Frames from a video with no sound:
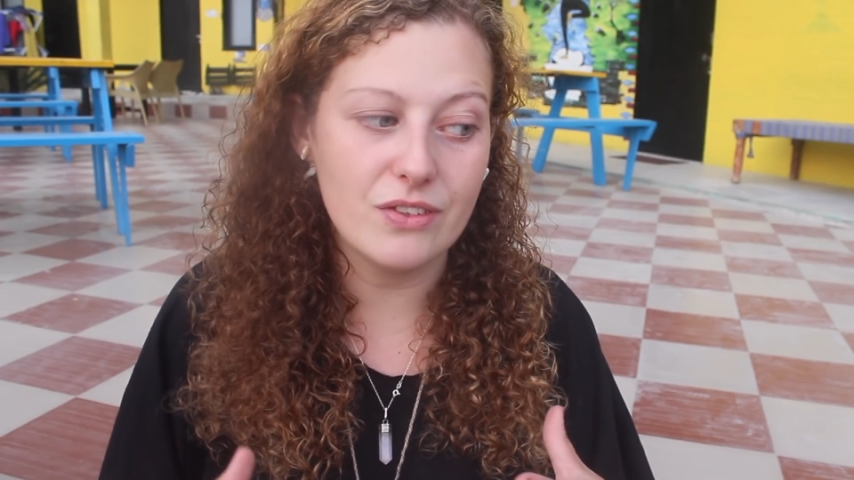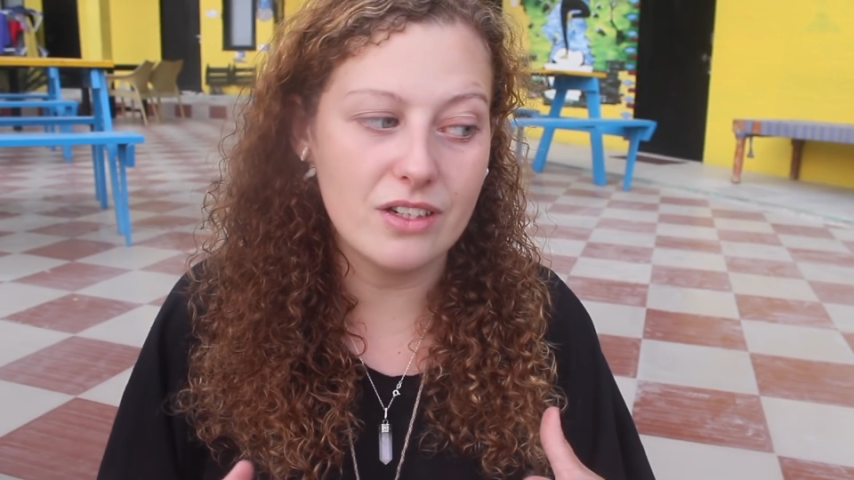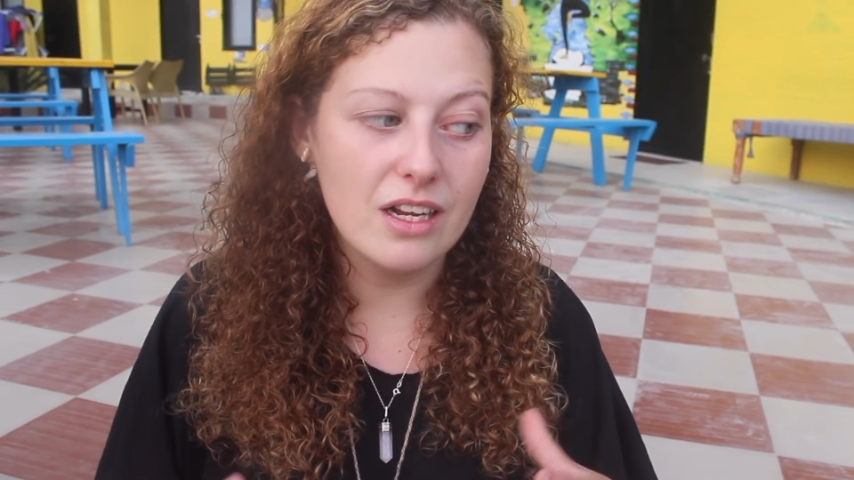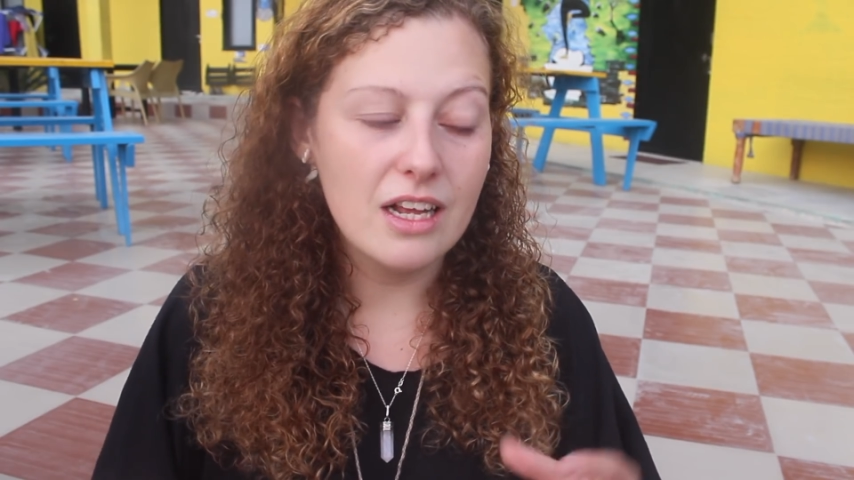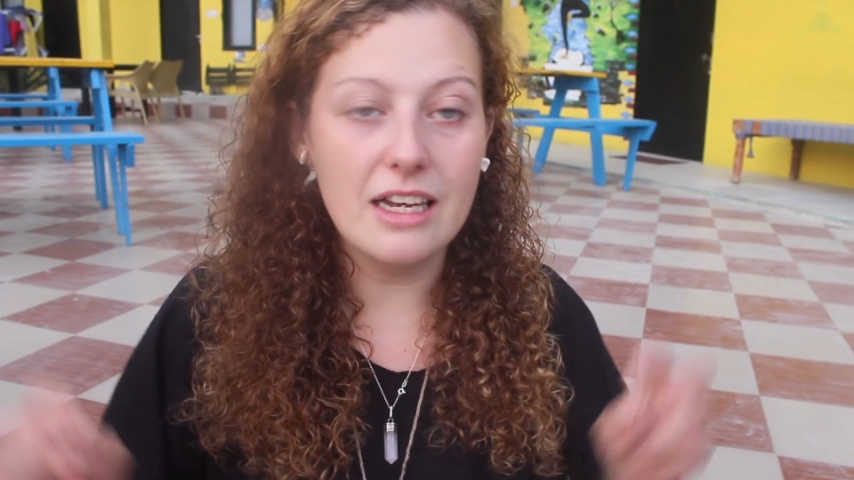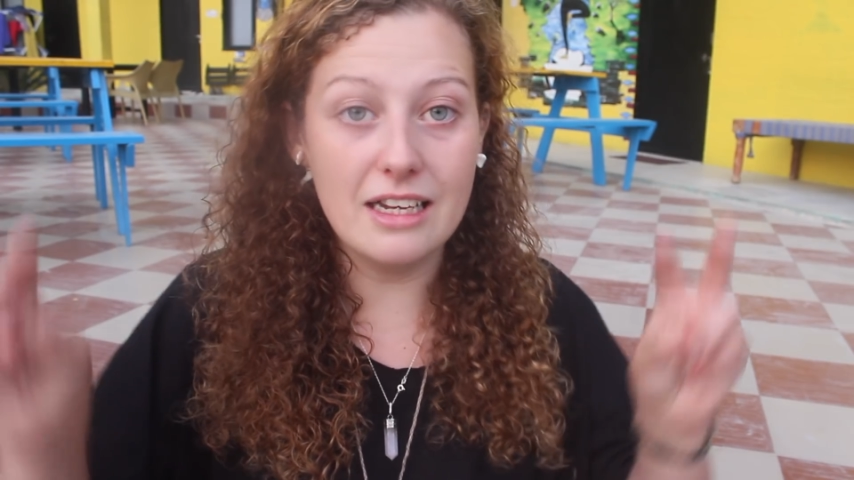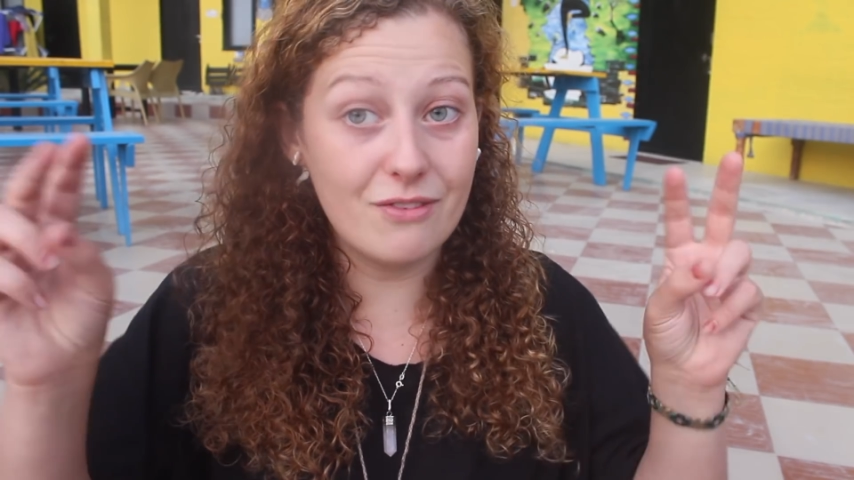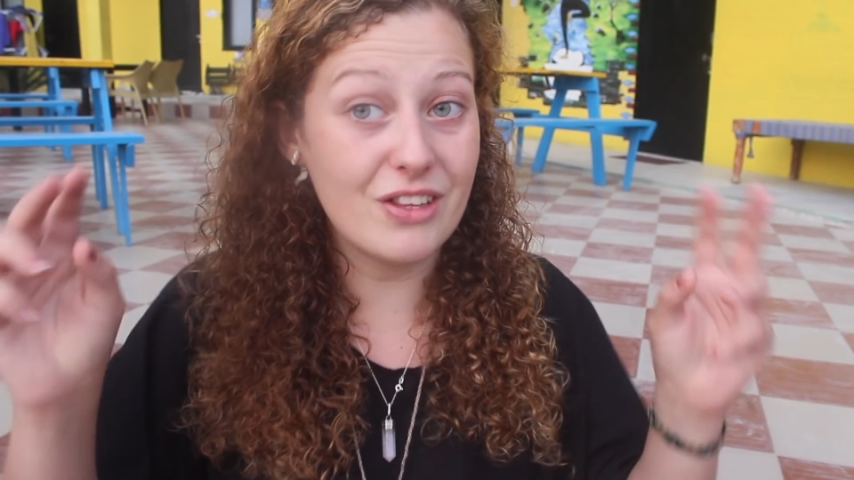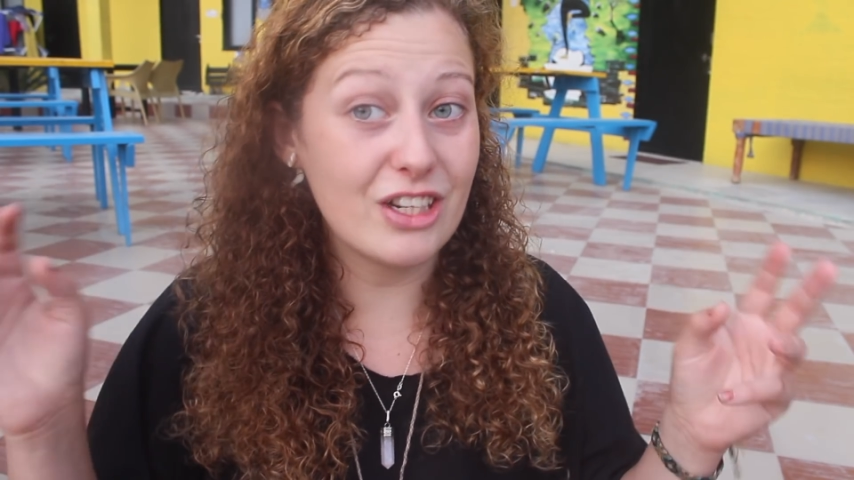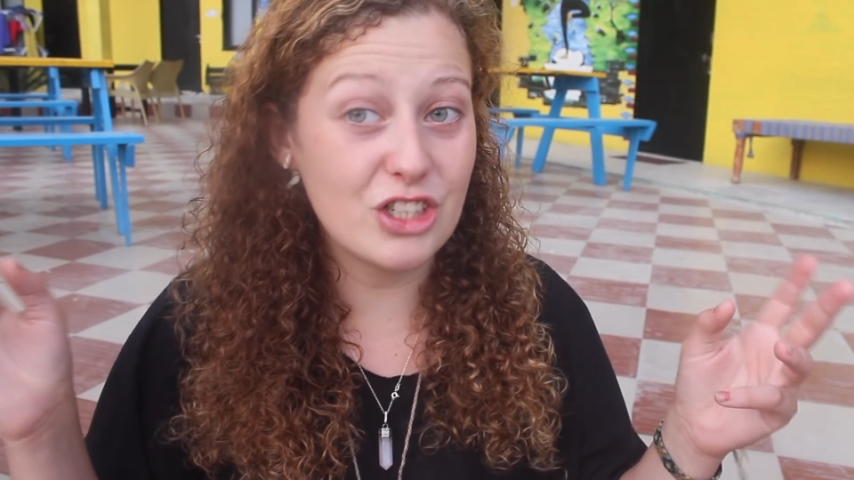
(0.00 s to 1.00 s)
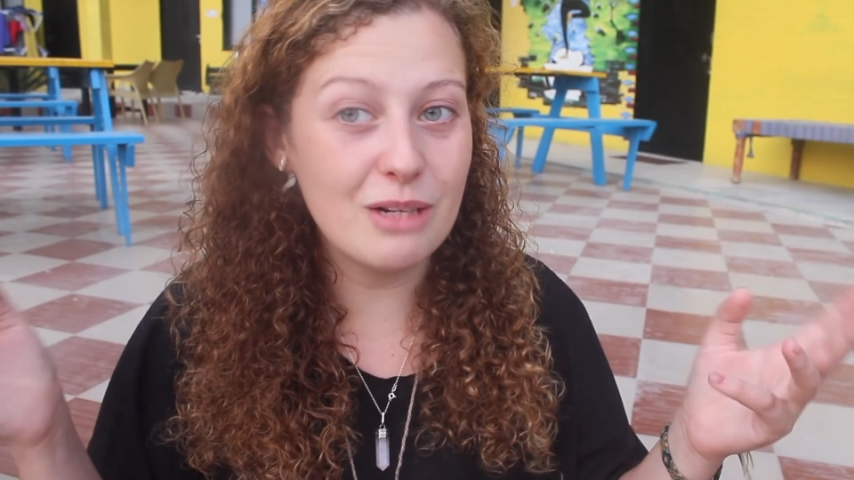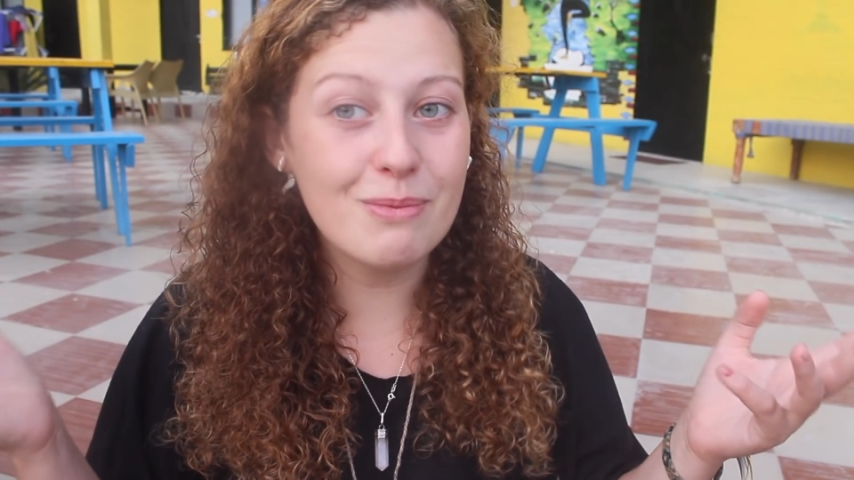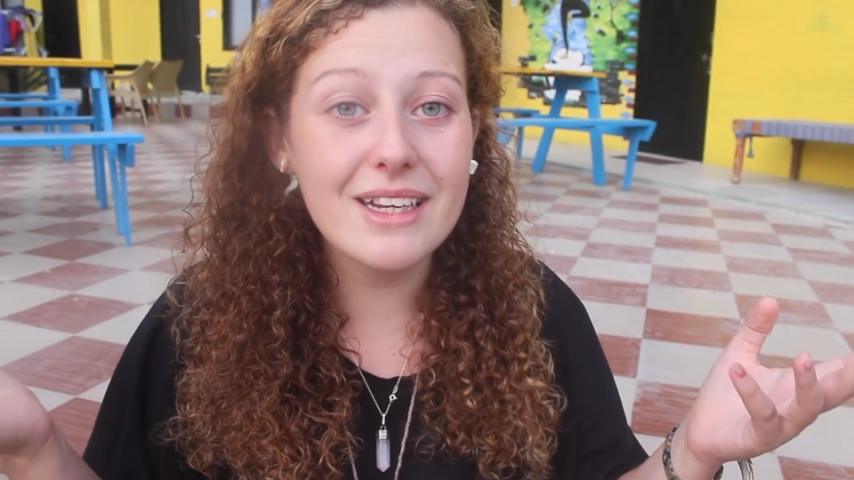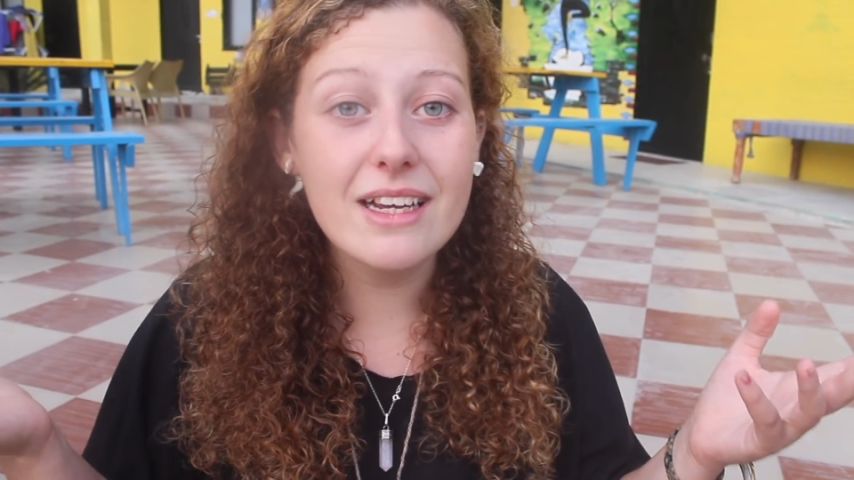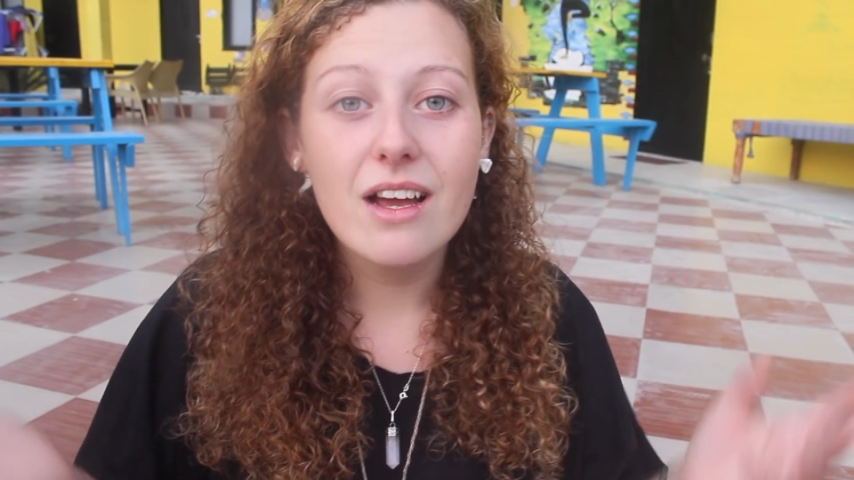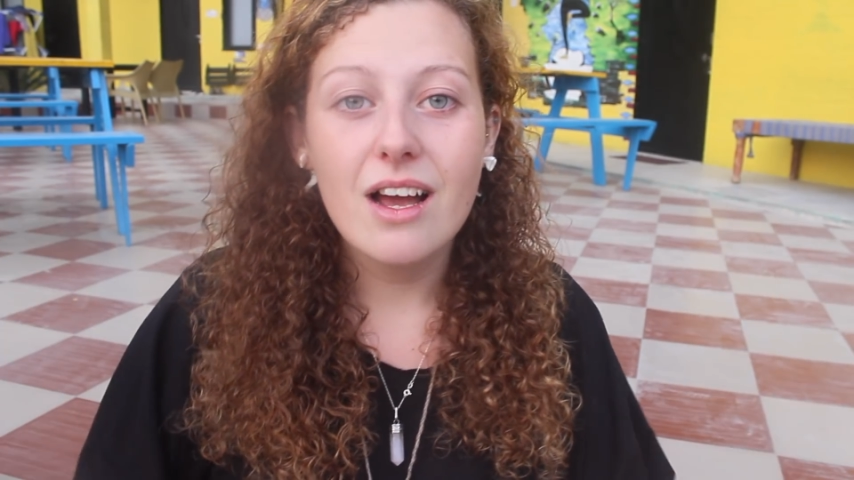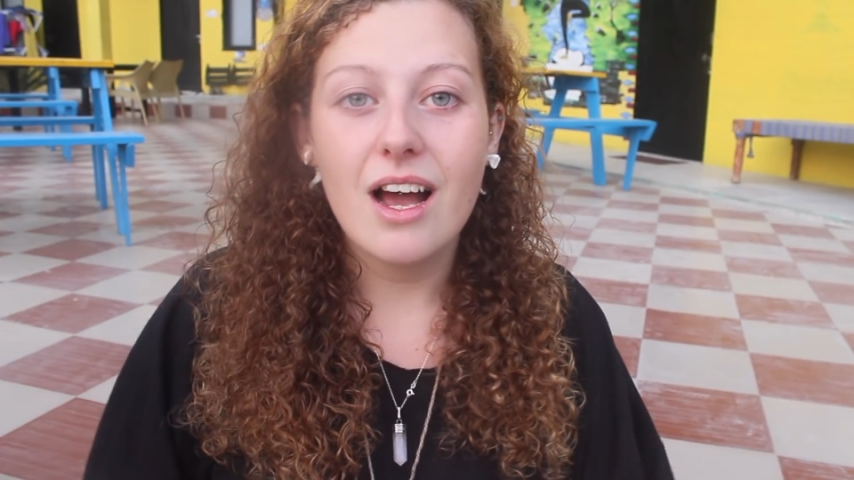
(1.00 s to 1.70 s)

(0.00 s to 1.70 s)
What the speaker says: even live that cheaply.